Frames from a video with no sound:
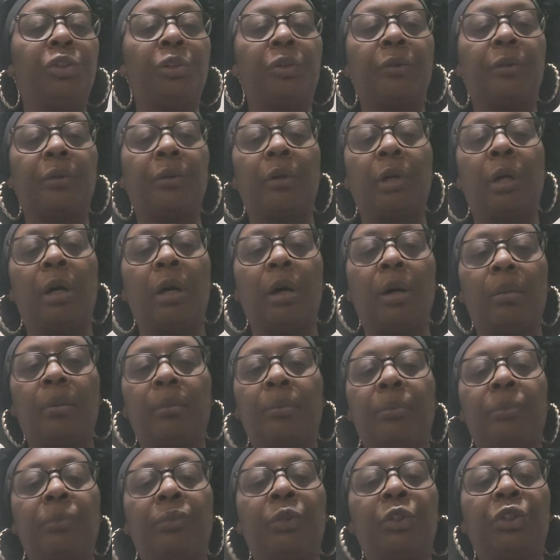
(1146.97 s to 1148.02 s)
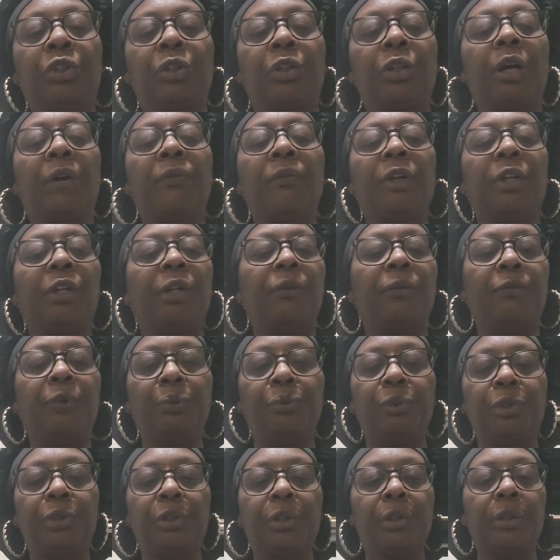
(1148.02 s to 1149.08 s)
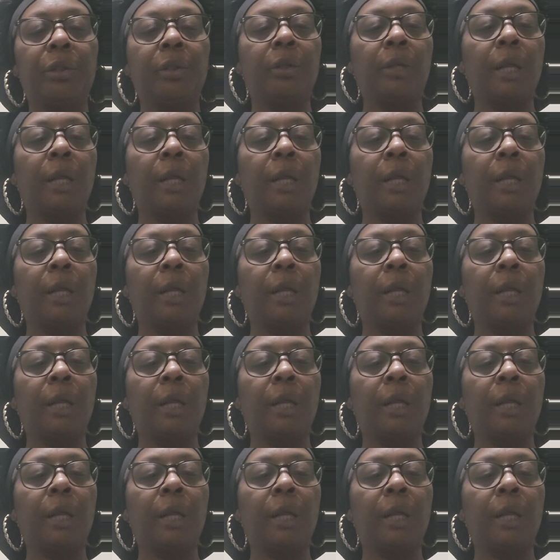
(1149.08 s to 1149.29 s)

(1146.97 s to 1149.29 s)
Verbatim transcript: your um with your lover in the future.